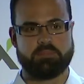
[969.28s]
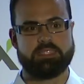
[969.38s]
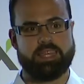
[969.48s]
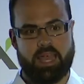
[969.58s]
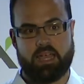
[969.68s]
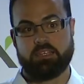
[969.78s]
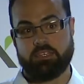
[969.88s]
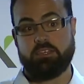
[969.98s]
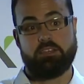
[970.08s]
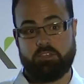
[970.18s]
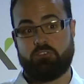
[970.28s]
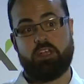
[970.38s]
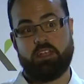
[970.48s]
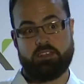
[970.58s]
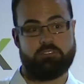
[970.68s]
you're
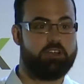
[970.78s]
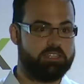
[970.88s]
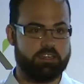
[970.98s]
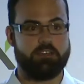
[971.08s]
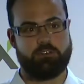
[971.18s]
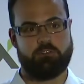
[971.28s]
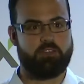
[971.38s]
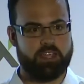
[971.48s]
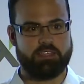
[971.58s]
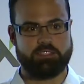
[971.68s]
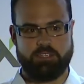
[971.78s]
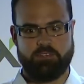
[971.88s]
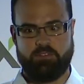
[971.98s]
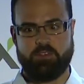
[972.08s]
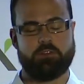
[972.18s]
creating a lot of wreckage
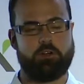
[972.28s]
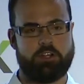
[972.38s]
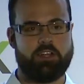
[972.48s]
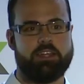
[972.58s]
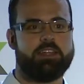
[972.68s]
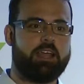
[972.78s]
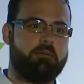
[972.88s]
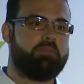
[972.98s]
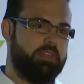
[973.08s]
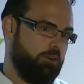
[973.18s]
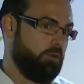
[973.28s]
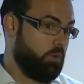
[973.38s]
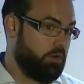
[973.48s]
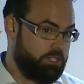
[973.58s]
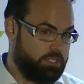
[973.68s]
if you're not cleaning up the old
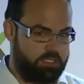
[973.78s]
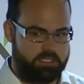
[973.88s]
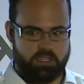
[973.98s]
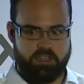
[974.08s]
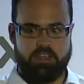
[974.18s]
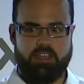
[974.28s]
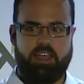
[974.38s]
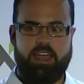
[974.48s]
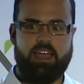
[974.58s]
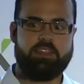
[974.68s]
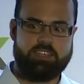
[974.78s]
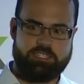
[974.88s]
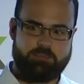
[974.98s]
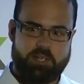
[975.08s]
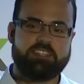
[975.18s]
versions, and
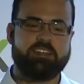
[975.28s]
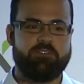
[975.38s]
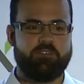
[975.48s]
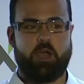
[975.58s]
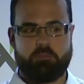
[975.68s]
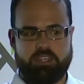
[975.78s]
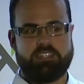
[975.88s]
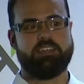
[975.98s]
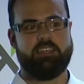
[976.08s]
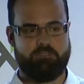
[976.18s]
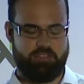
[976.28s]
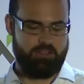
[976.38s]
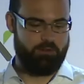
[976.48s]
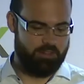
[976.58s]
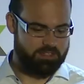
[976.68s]
especially if you're updating
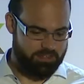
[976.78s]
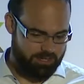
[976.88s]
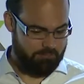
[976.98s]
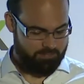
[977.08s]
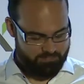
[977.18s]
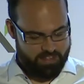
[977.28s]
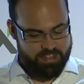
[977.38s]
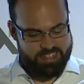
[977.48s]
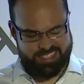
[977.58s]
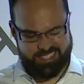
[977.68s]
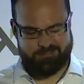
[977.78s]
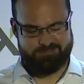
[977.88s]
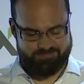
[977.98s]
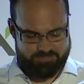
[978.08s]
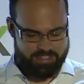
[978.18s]
everything all the time. So,
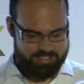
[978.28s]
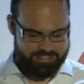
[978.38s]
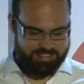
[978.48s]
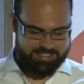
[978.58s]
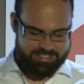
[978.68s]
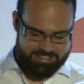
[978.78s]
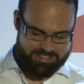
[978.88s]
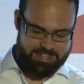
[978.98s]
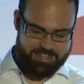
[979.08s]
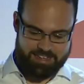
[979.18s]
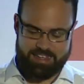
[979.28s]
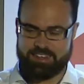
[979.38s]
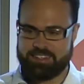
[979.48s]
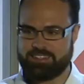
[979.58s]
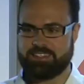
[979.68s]
subtle
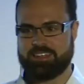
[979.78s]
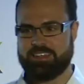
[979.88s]
hint,